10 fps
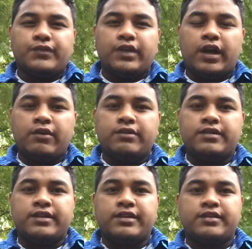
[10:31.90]
how
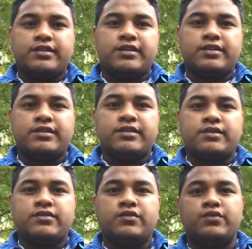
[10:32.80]
they adjusted
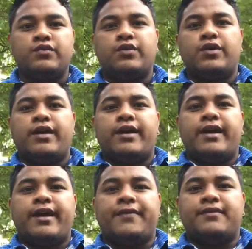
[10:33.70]
to
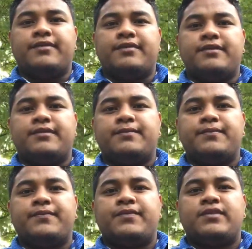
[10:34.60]
and
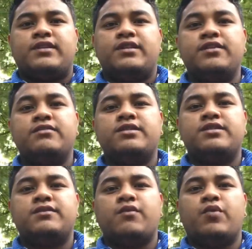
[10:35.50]
dealt
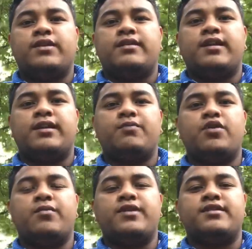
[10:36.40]
with
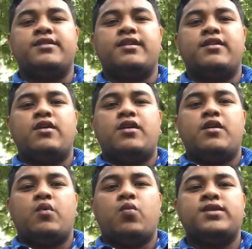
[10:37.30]
employment.
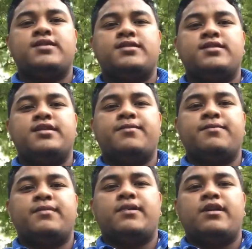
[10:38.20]
What step
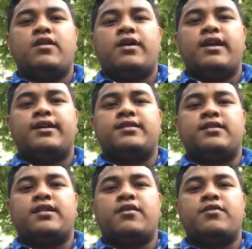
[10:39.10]
at the
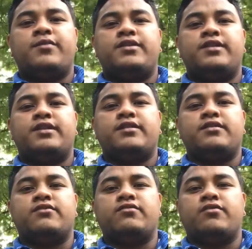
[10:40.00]
government taken
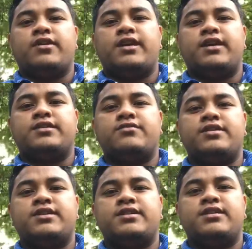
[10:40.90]
to
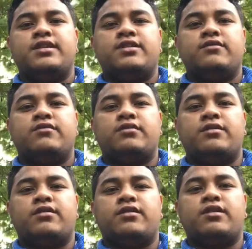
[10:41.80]
address
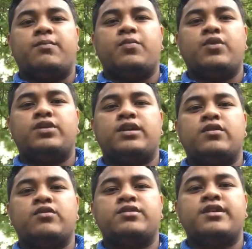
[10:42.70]
the border
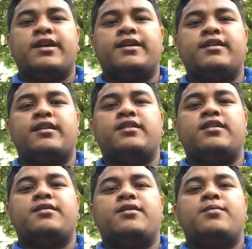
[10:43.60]
closure and other
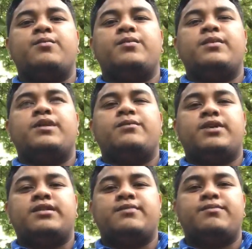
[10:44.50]

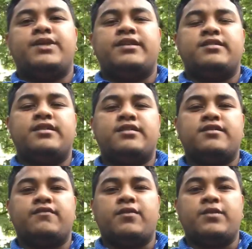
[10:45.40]
pertinent
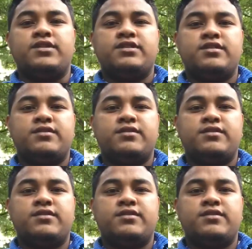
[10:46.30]
information?